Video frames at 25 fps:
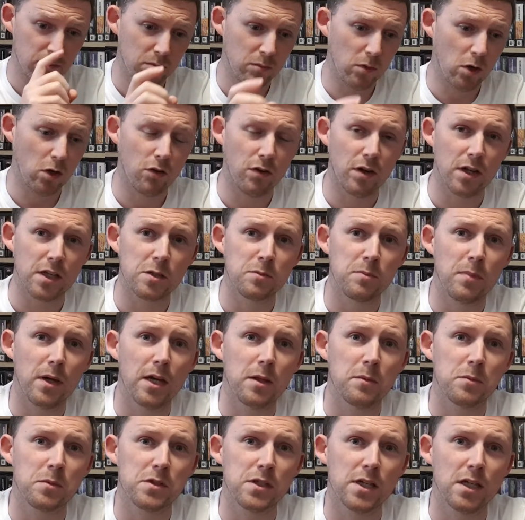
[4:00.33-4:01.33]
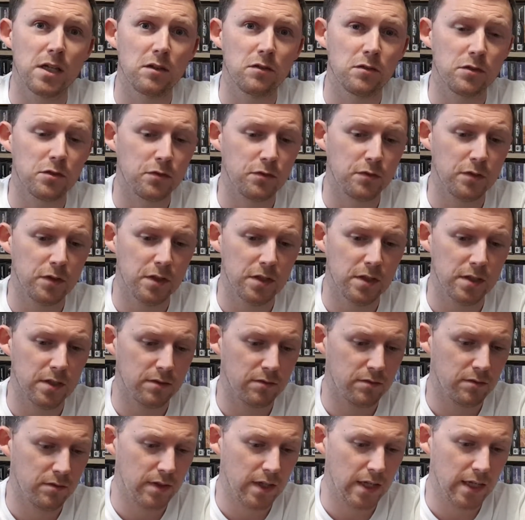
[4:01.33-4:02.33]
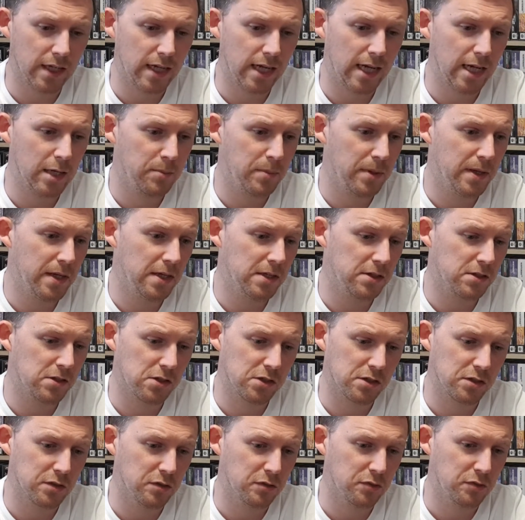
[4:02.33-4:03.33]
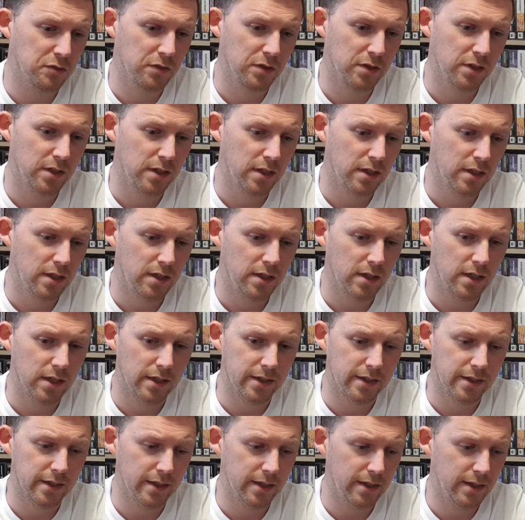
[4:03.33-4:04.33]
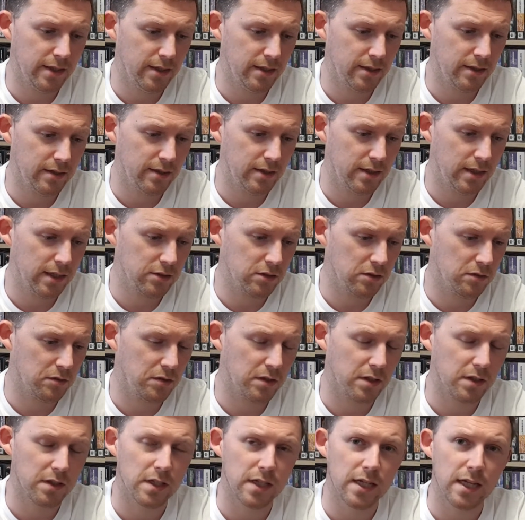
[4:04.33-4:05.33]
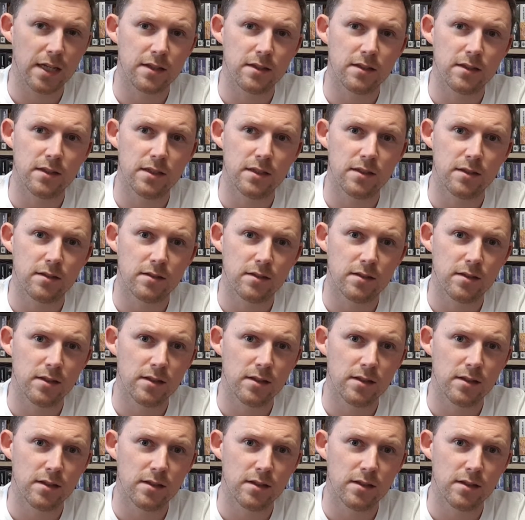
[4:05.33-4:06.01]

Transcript: more or less by themselves for like IPs and stuff, and I don't think they get the